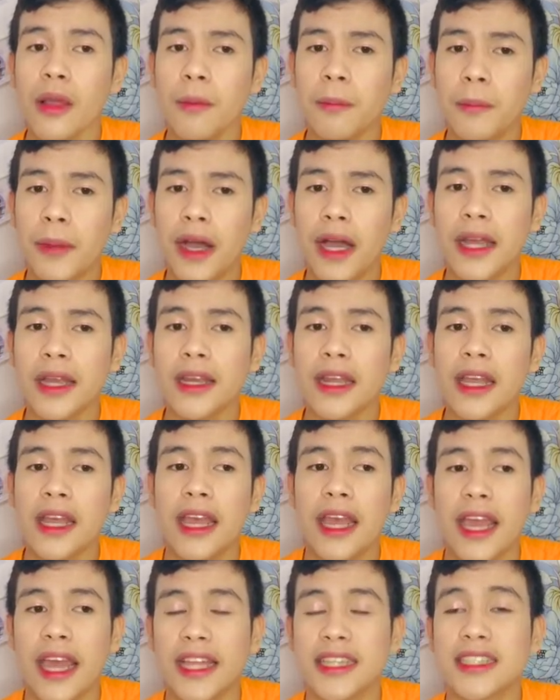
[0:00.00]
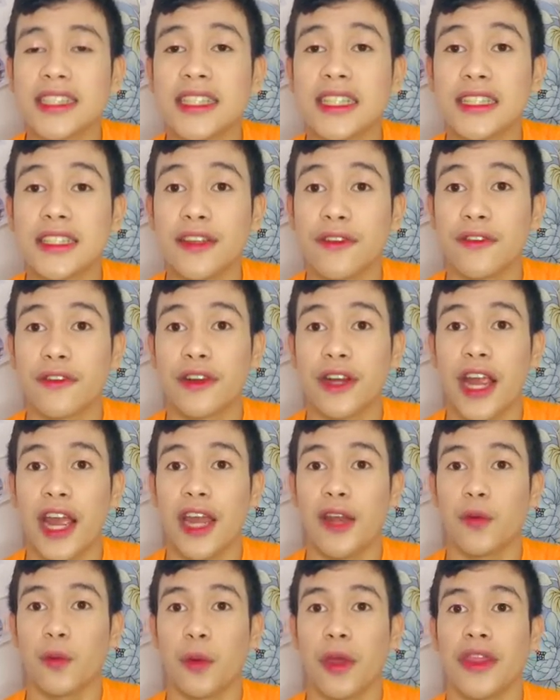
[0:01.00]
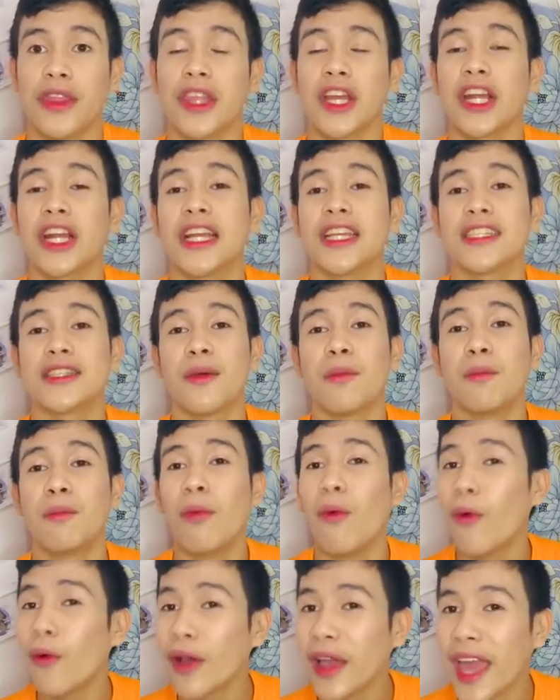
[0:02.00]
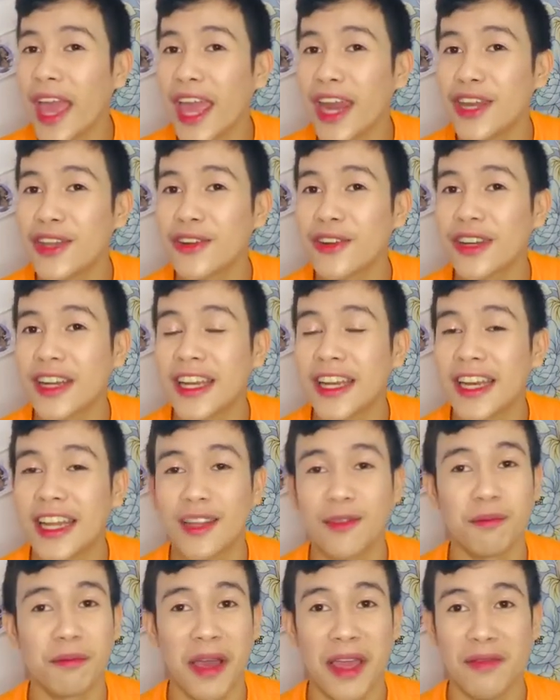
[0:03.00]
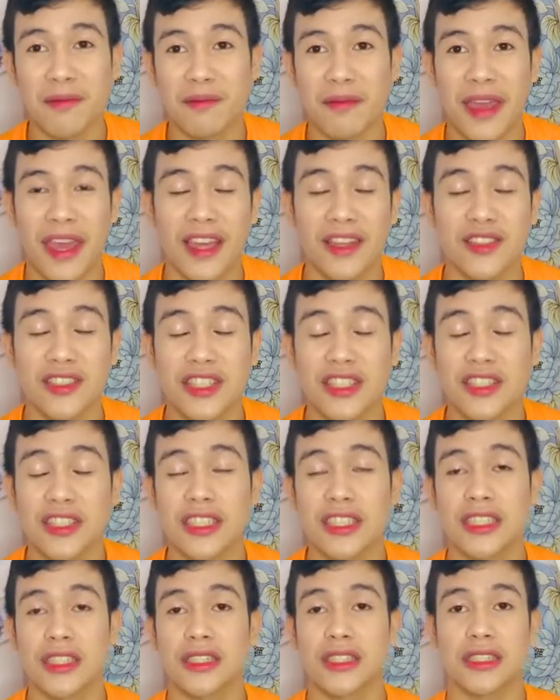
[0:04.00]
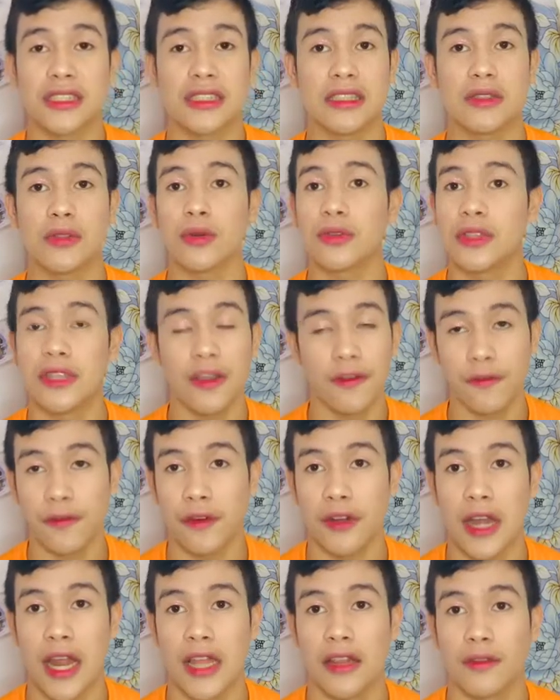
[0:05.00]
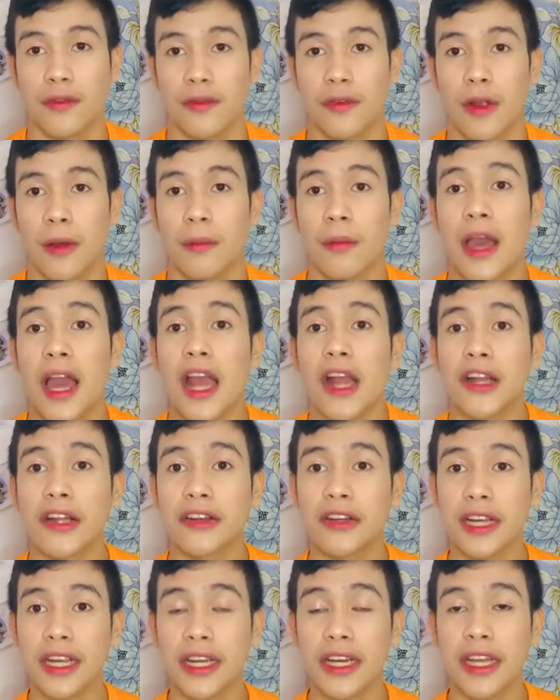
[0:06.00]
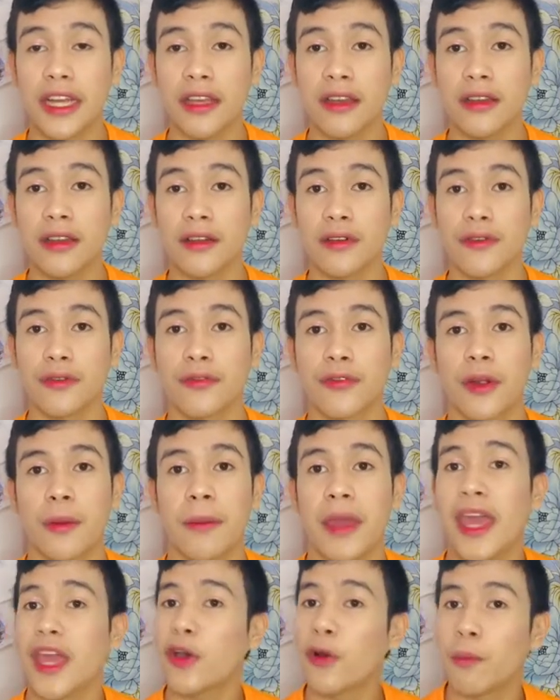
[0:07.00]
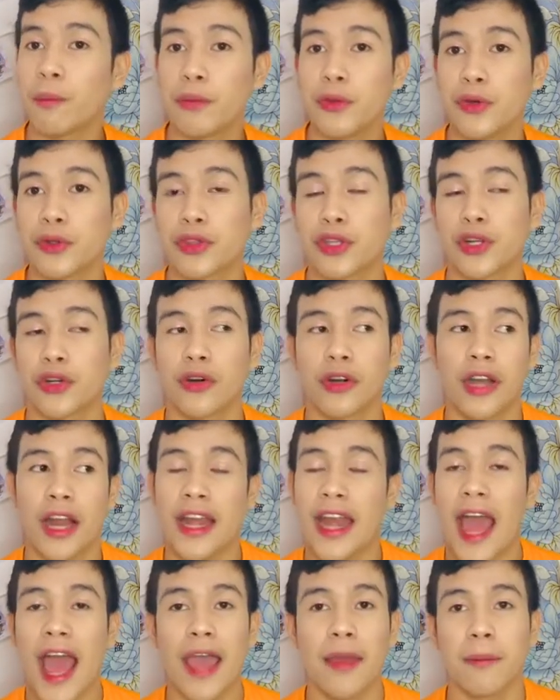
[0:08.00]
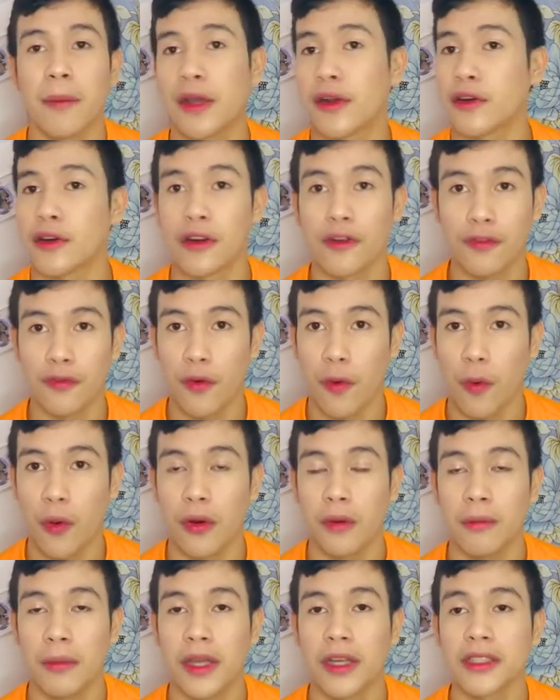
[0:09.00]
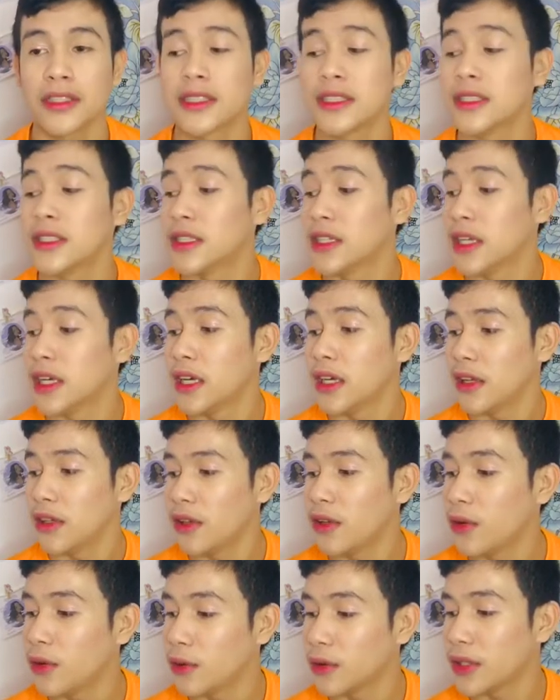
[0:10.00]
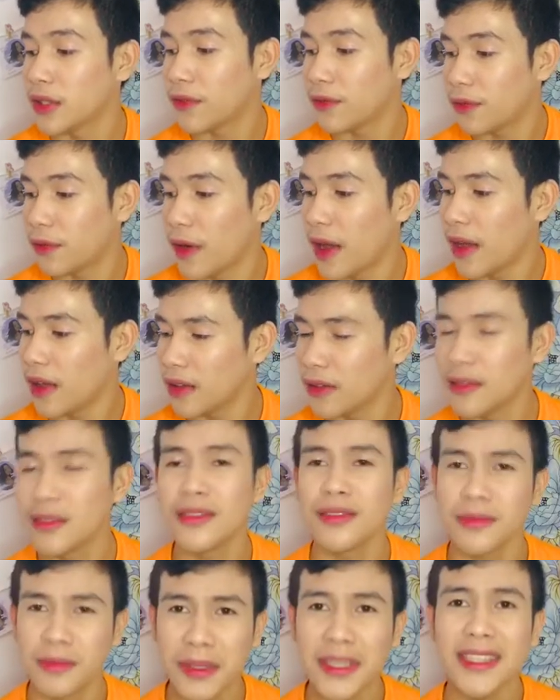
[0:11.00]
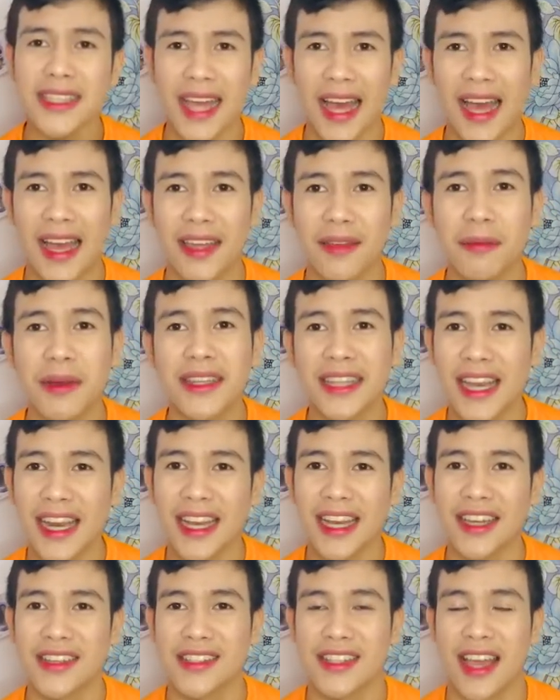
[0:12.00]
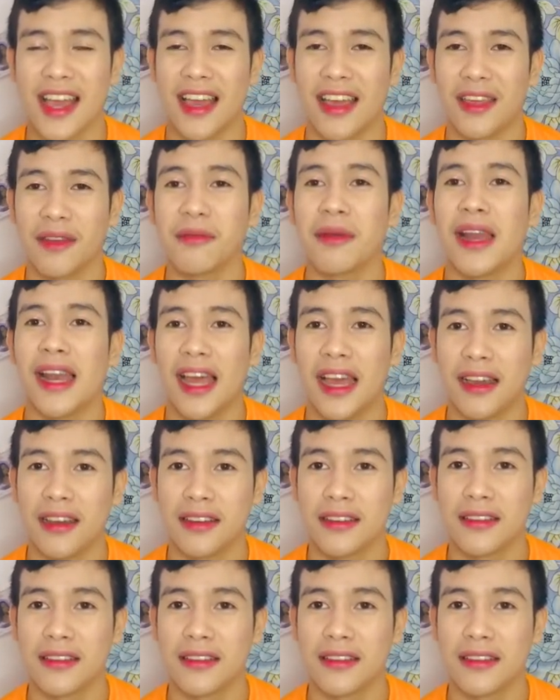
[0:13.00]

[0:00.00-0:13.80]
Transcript: but it's still different when there is a book and you read it by page. It's just so different from reading from a computer or an iPad or a phone because, you know, the fact, basta, iba talaga siya, iba lang.